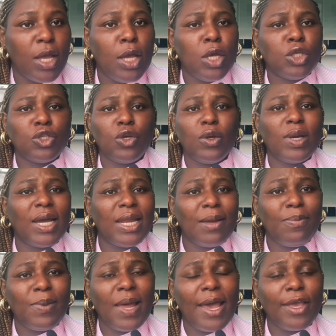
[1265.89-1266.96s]
So you can
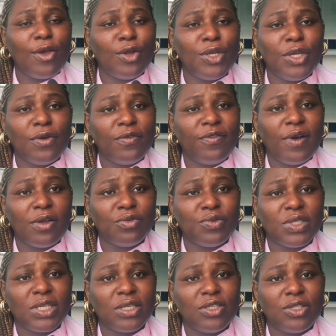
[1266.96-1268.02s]
apply your newfound
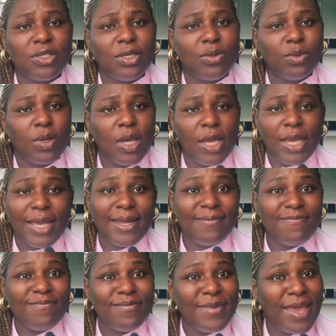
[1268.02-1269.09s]
research skill
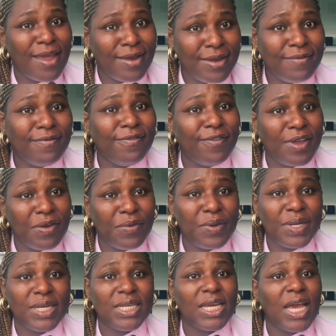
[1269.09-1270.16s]
in many
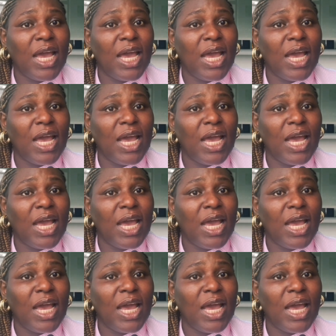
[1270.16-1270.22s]
varied,